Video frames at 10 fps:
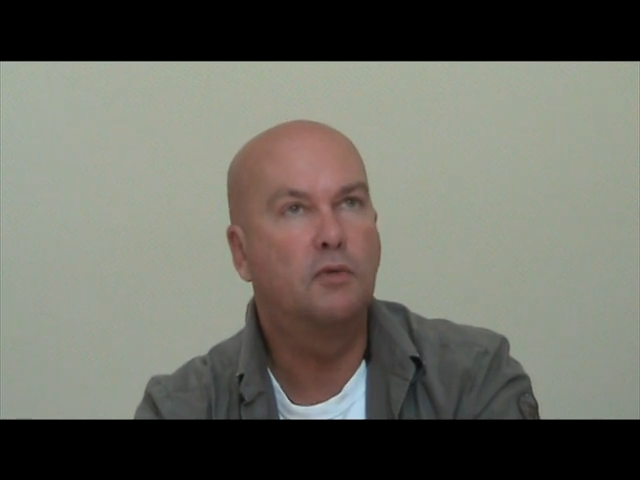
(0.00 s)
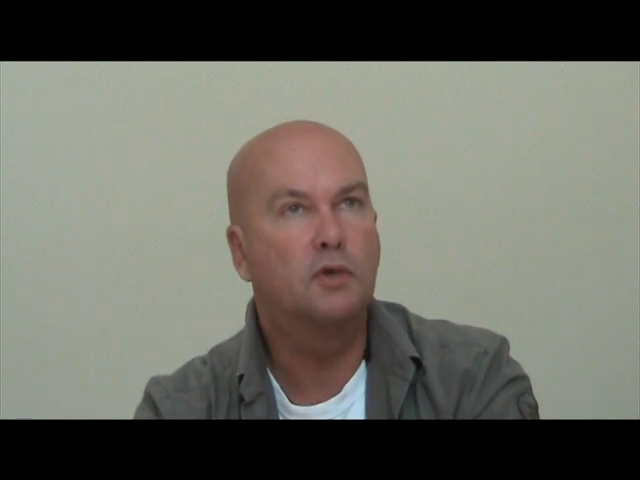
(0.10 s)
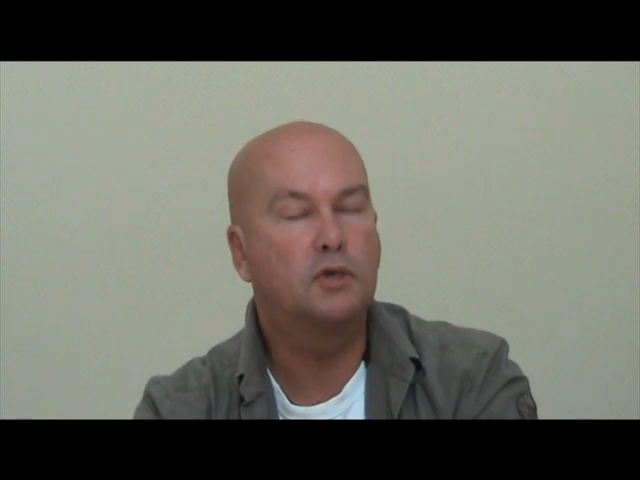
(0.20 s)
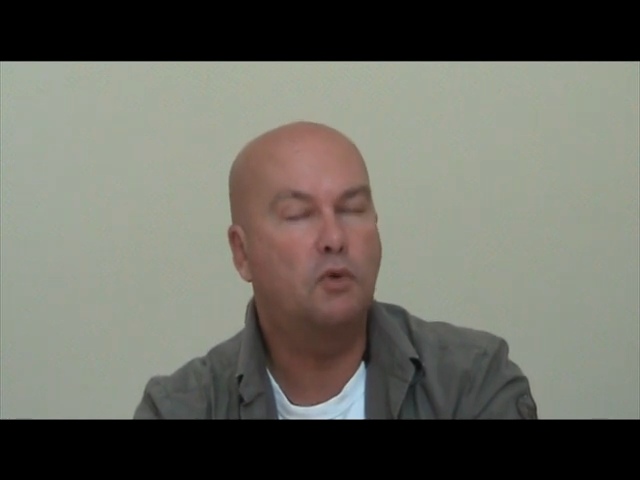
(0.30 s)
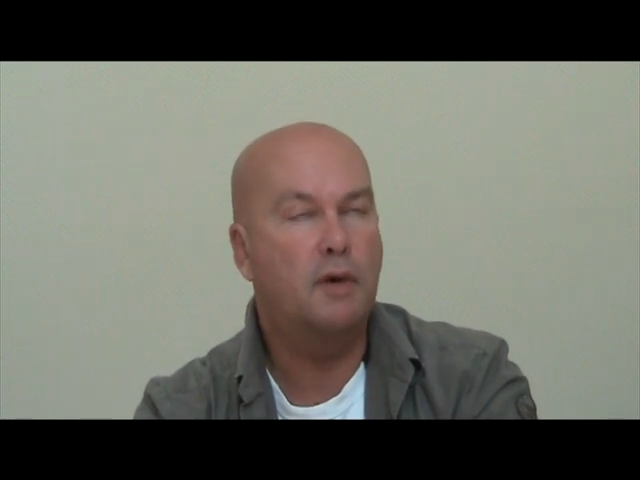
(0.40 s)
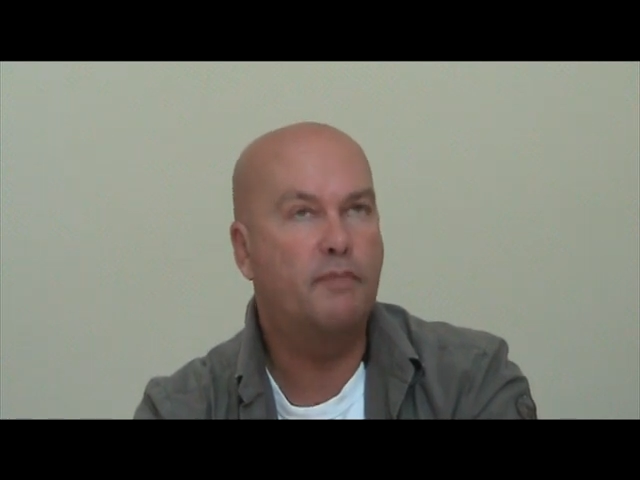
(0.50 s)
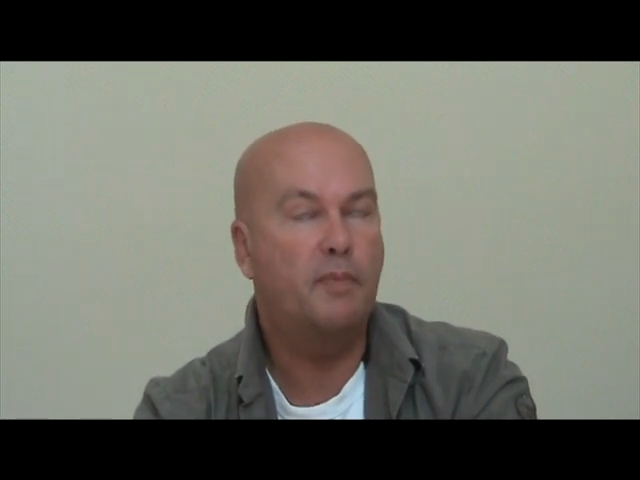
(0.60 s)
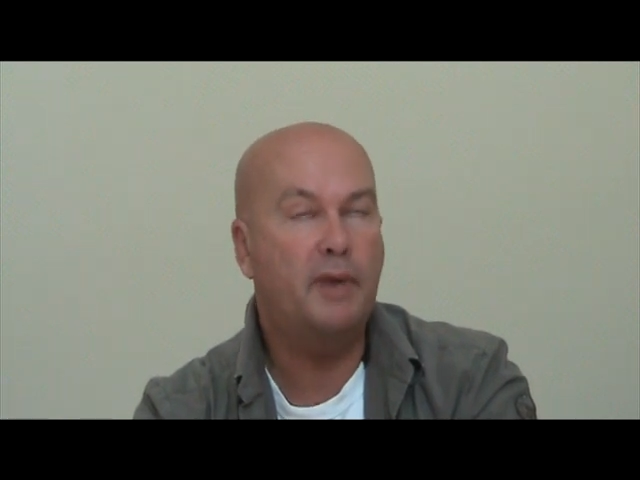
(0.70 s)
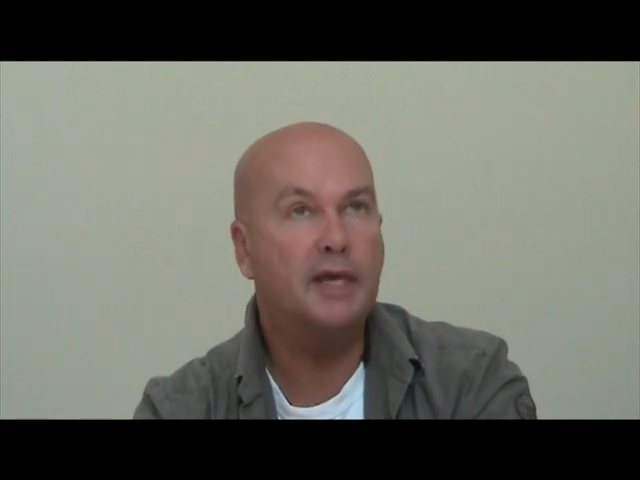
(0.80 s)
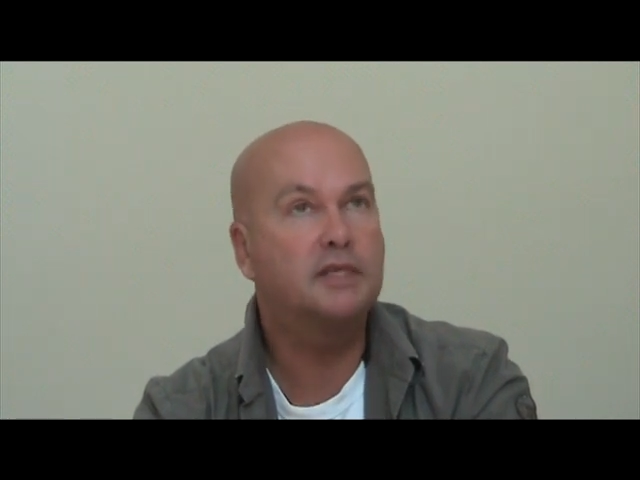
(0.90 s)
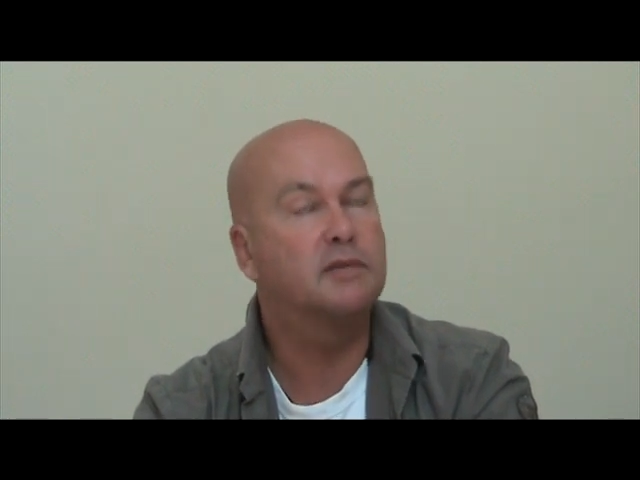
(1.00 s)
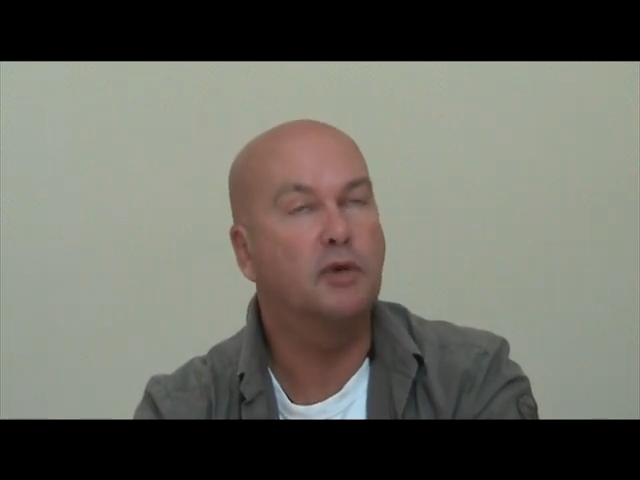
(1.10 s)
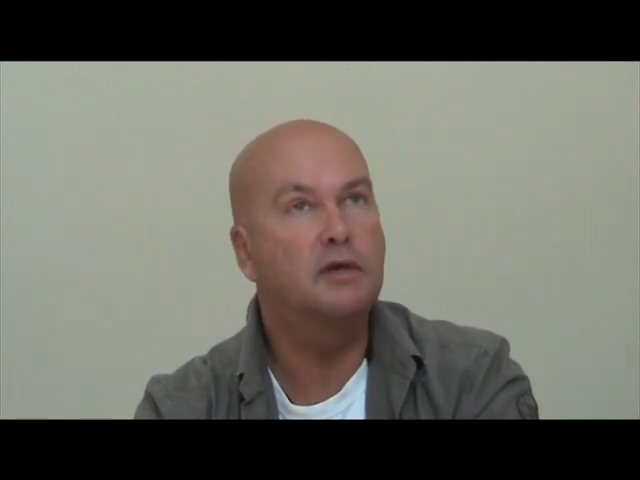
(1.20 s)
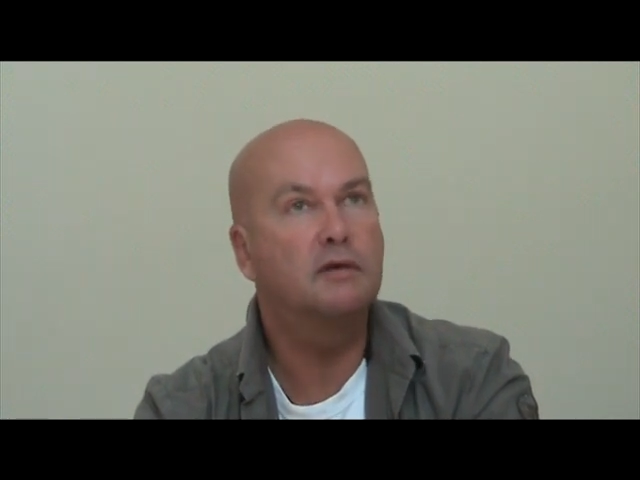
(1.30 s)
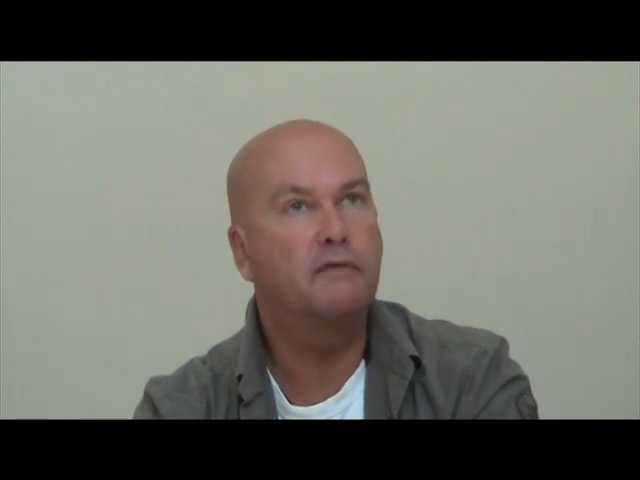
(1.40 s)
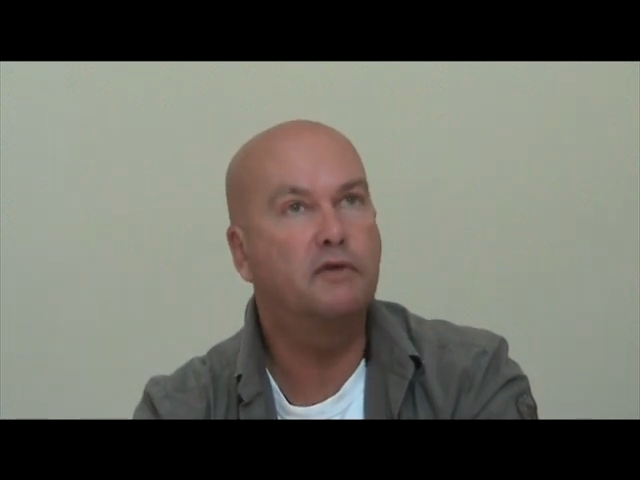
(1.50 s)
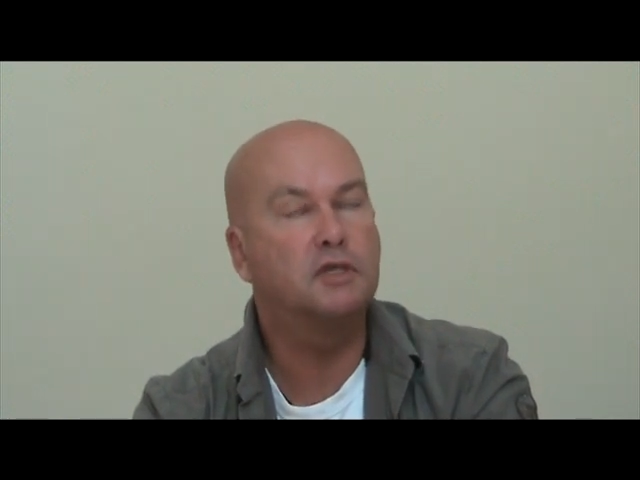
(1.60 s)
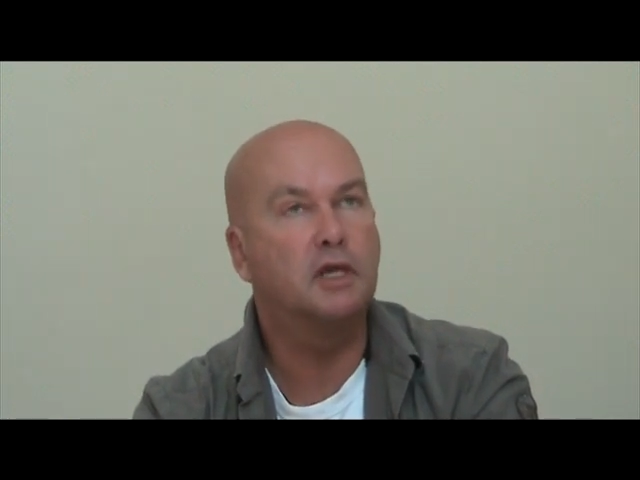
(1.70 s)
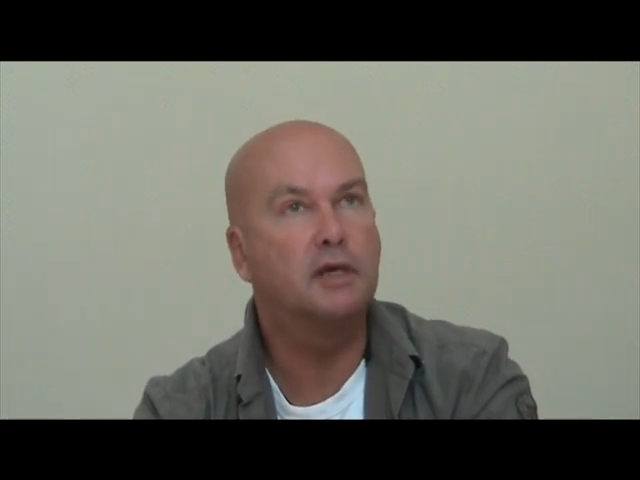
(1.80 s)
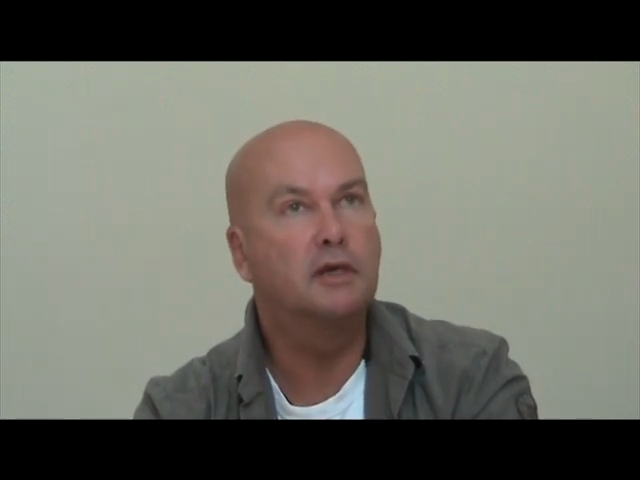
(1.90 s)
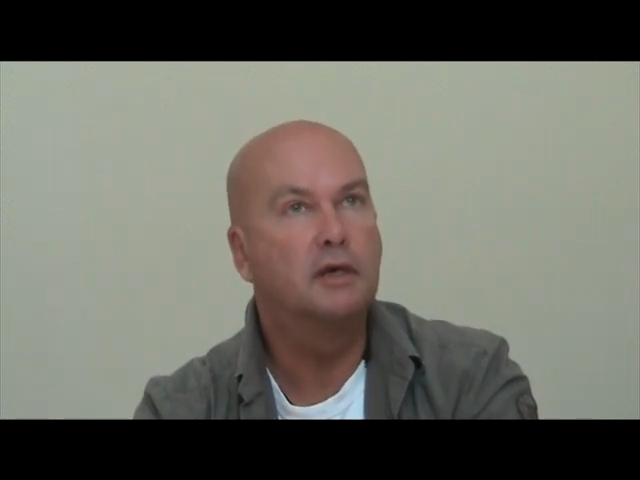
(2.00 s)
which quite perplexed me, obviously.